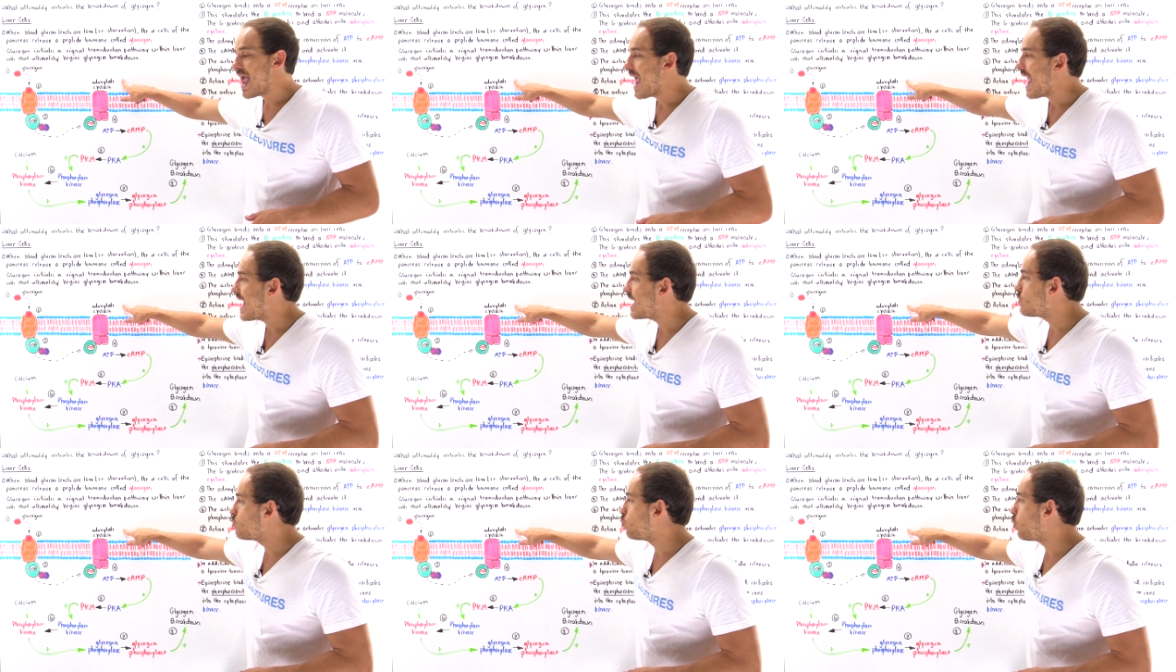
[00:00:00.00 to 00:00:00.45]

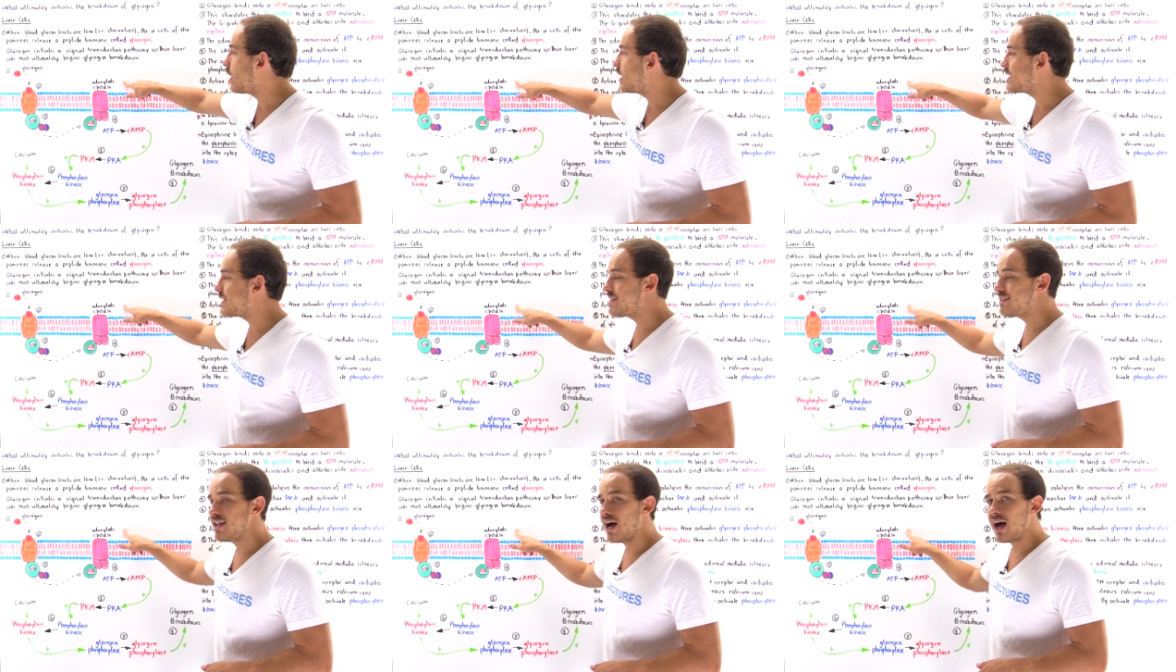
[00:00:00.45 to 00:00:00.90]
And what
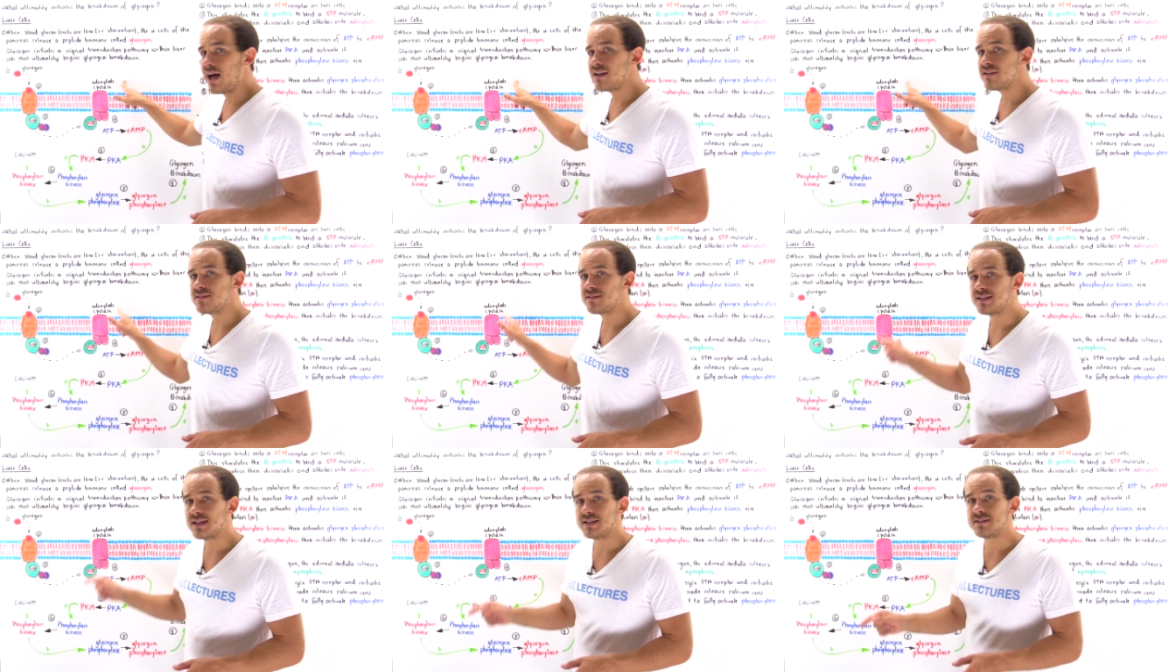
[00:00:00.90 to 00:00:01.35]
it
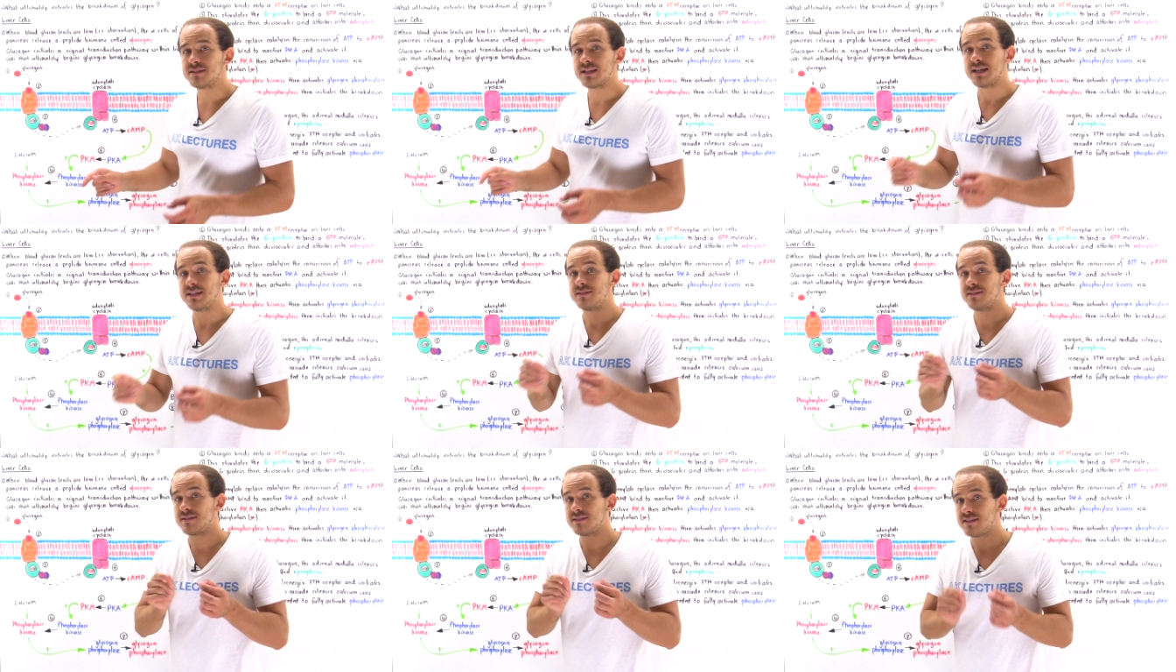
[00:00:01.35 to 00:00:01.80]
does is
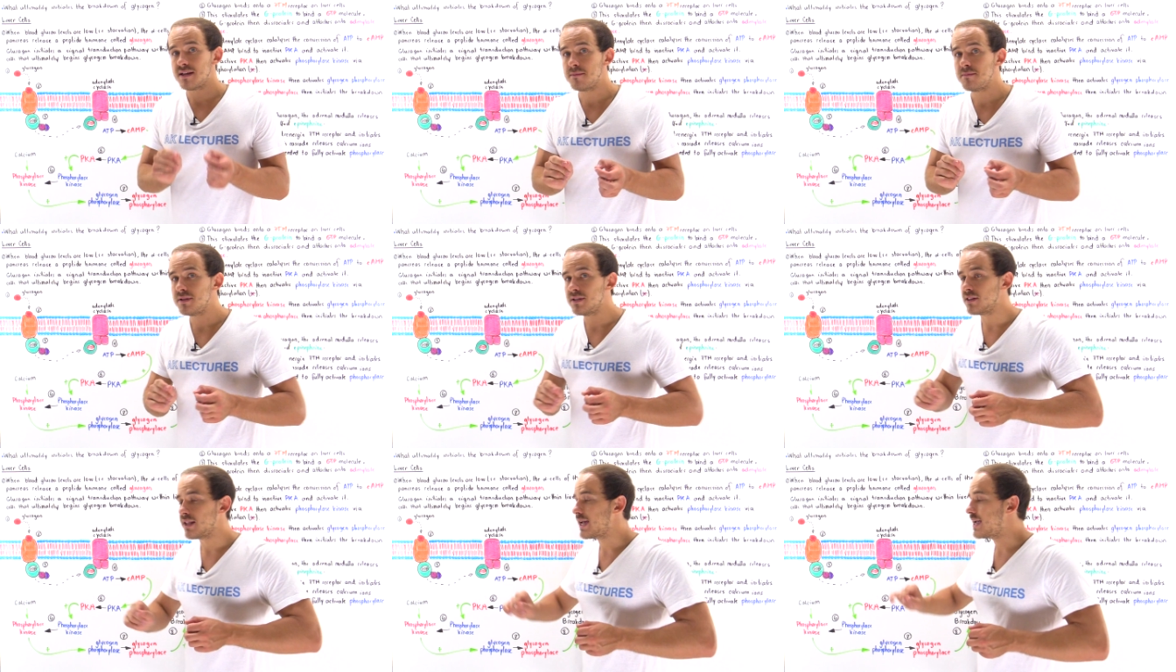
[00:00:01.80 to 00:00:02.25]
it
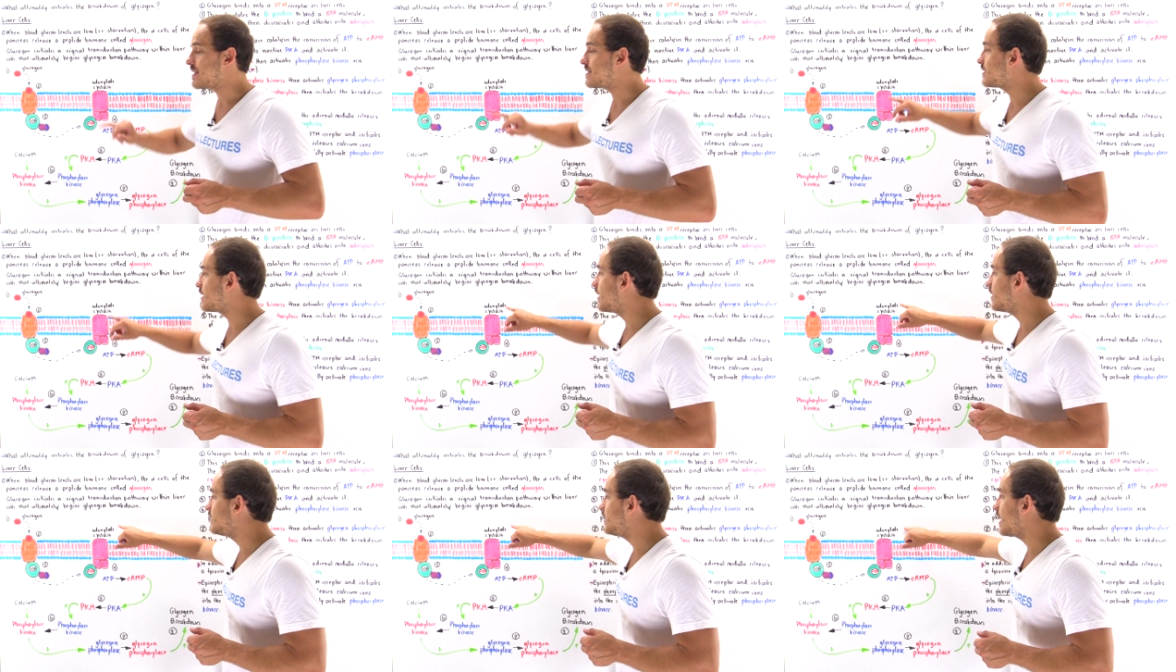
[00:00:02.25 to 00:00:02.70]

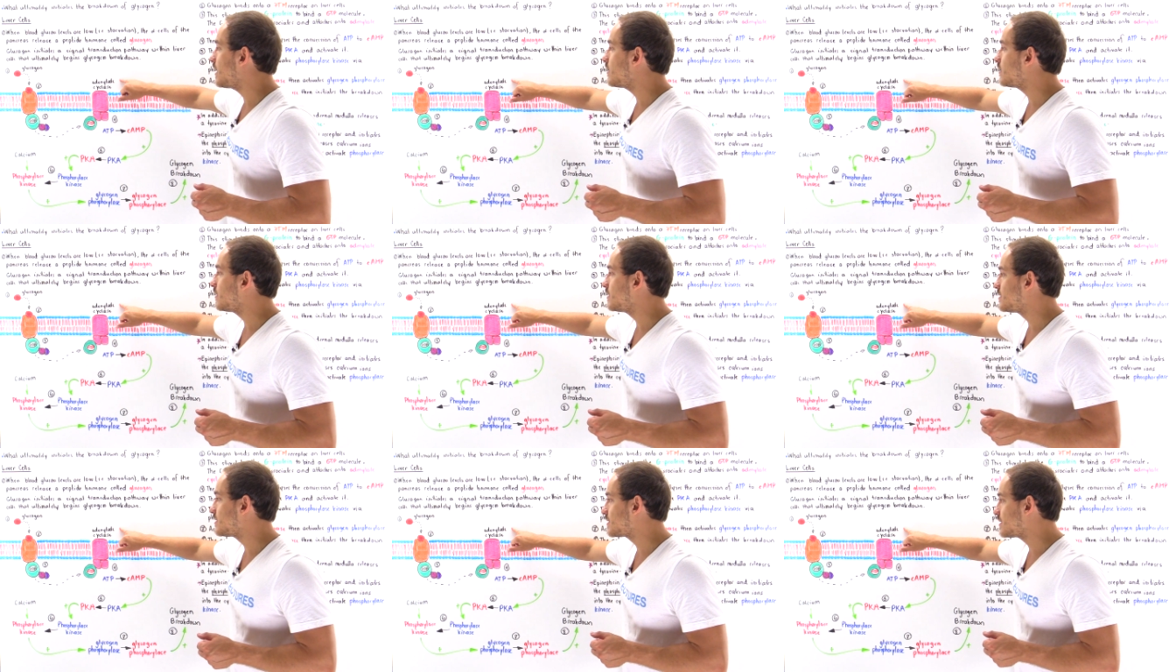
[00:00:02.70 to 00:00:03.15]
stimulates
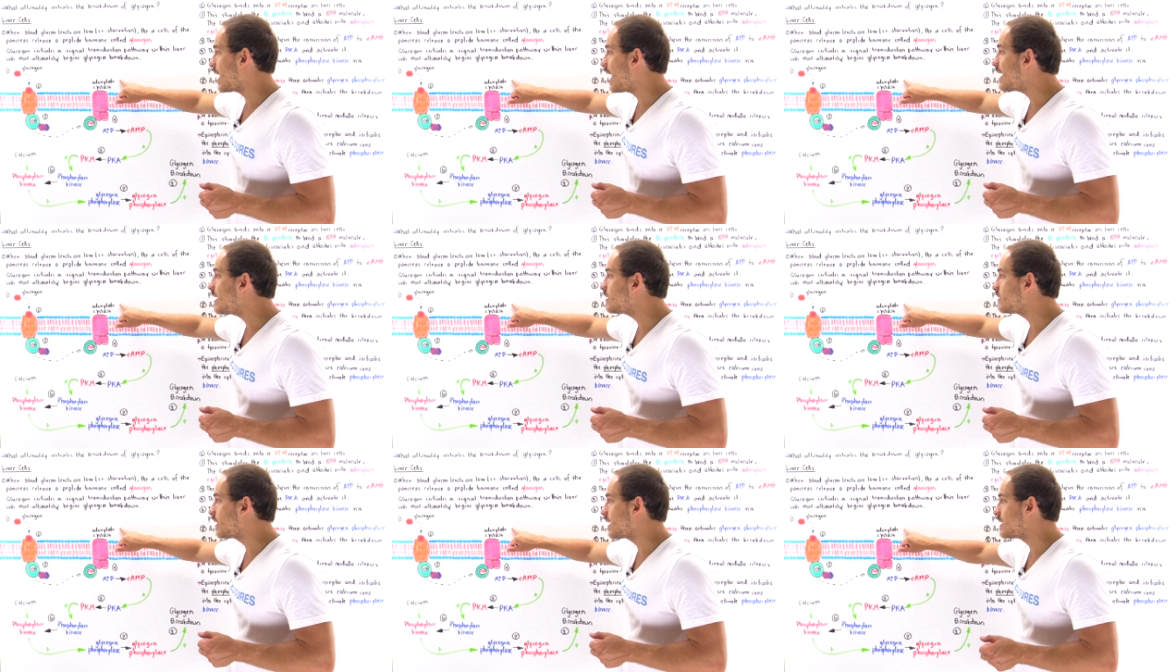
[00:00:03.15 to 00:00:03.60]
adenylate
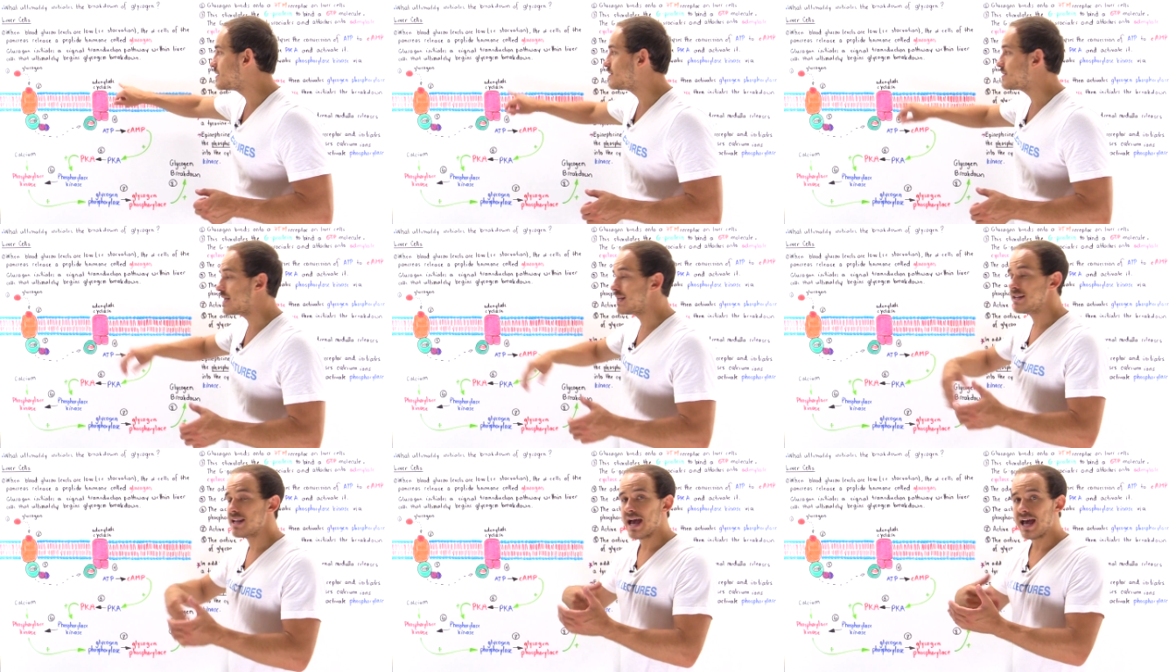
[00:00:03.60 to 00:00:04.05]

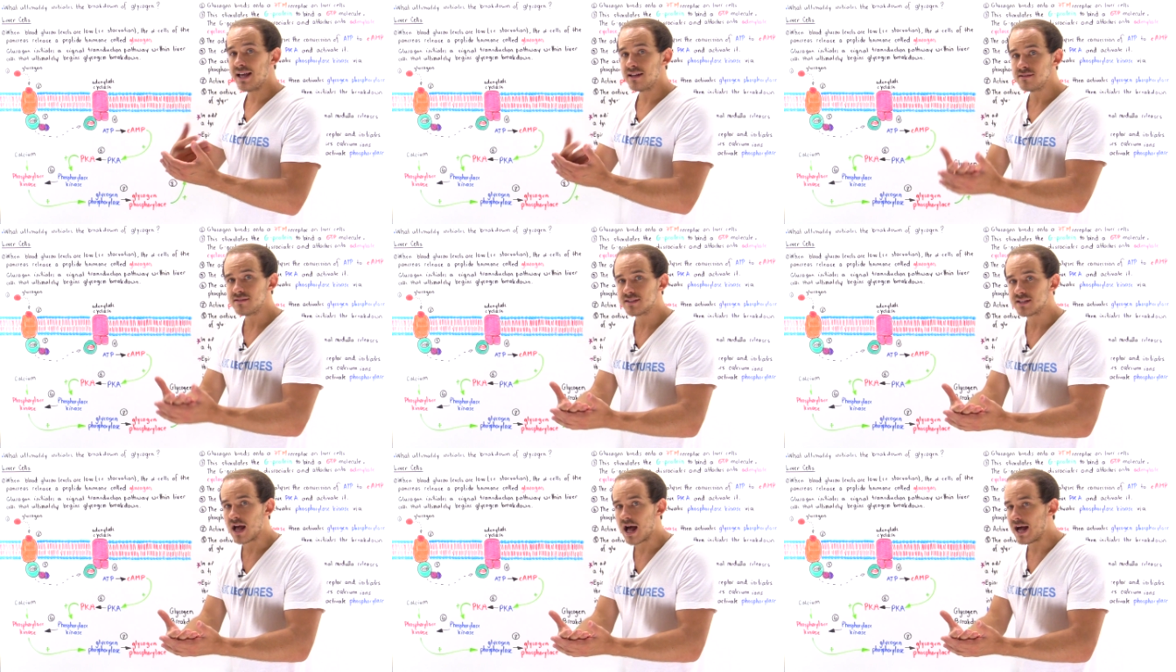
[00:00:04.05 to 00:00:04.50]
cyclase, an
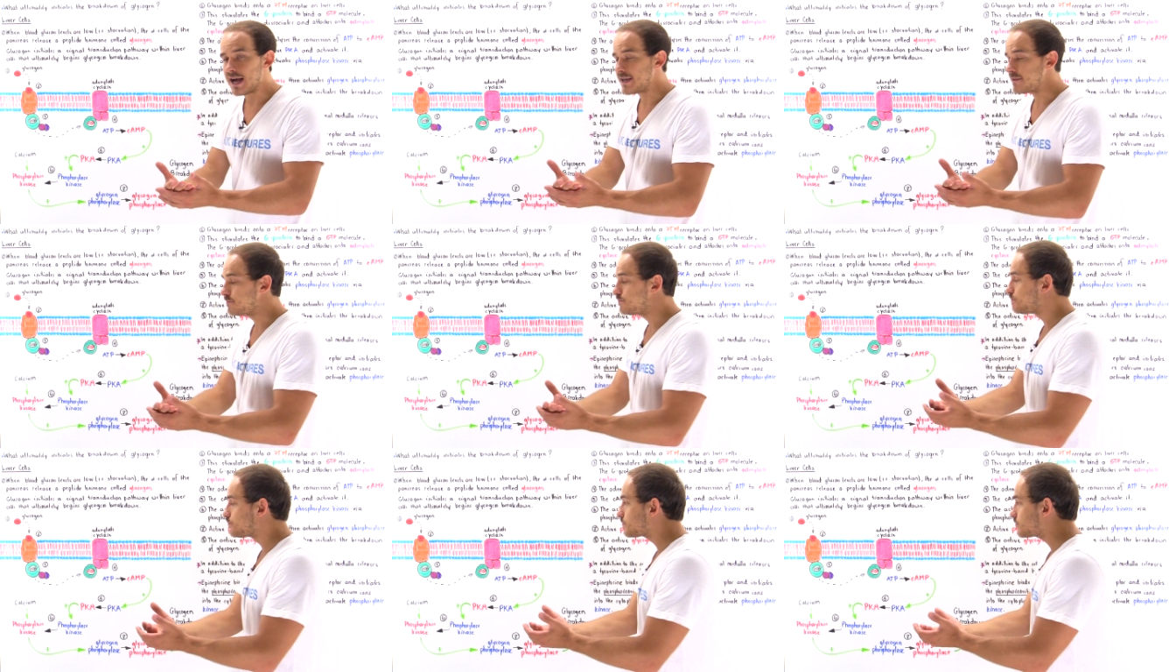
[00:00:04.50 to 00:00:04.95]

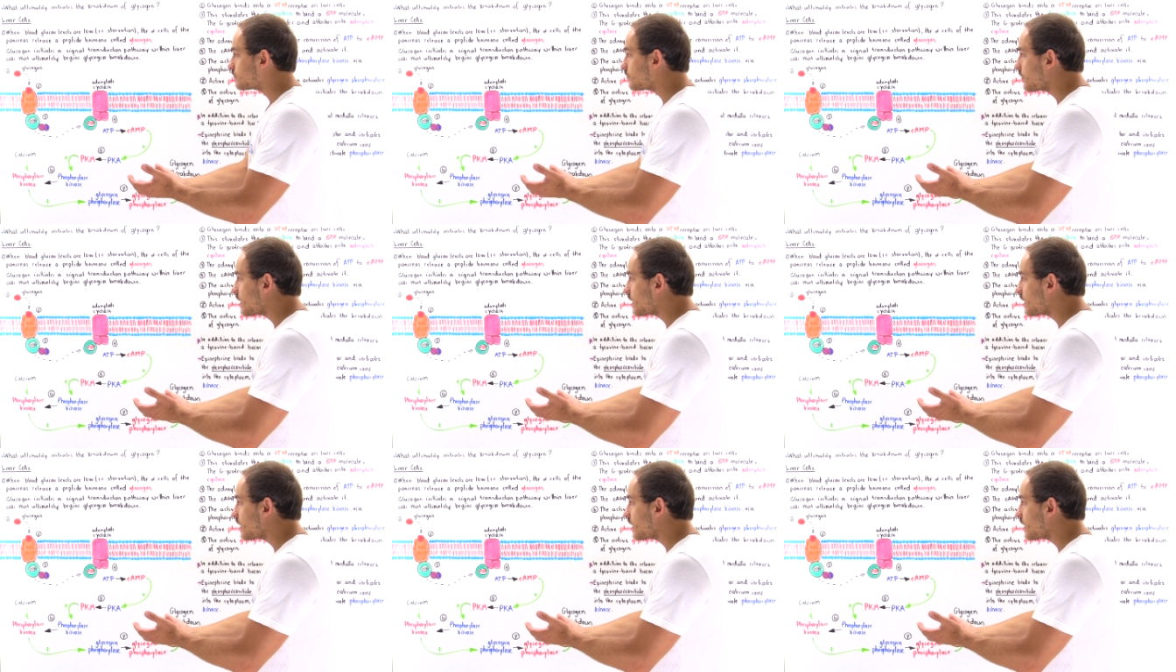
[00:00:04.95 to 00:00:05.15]
enzyme,